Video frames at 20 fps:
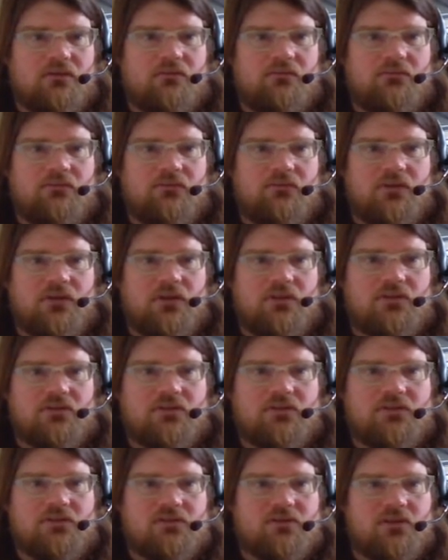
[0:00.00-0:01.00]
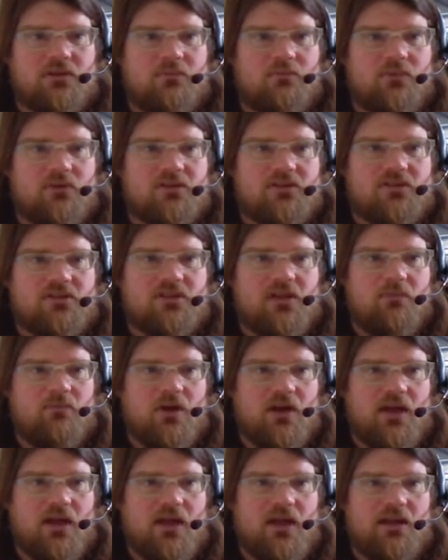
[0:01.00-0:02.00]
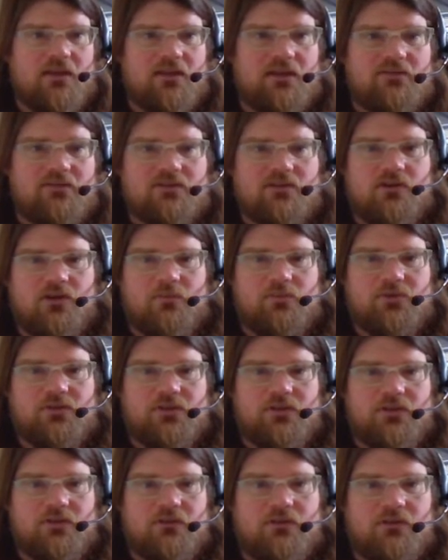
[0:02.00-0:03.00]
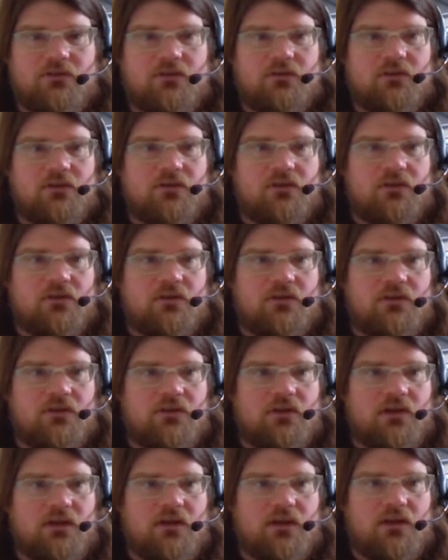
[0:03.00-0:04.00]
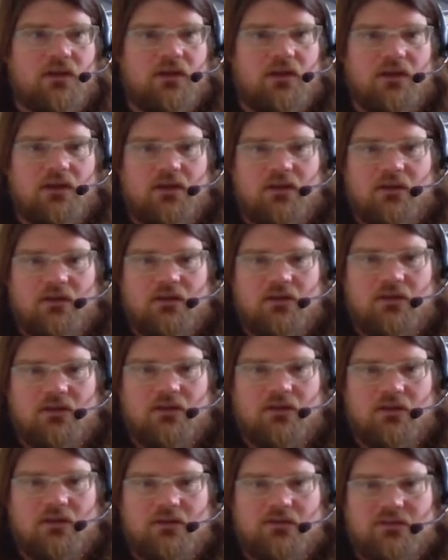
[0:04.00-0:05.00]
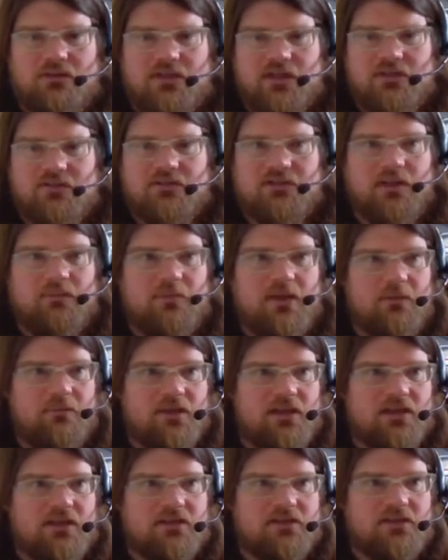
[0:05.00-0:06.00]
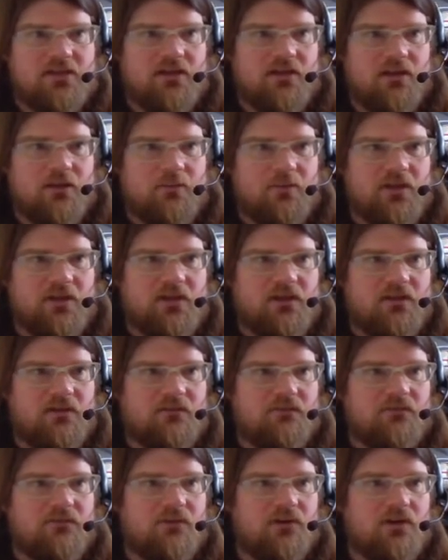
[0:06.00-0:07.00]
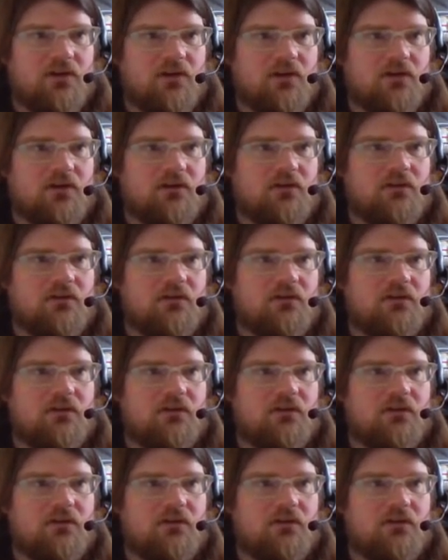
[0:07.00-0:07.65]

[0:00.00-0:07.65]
Advanced somewhere there's an option. I'll just cancel that. Maybe it's in up here. File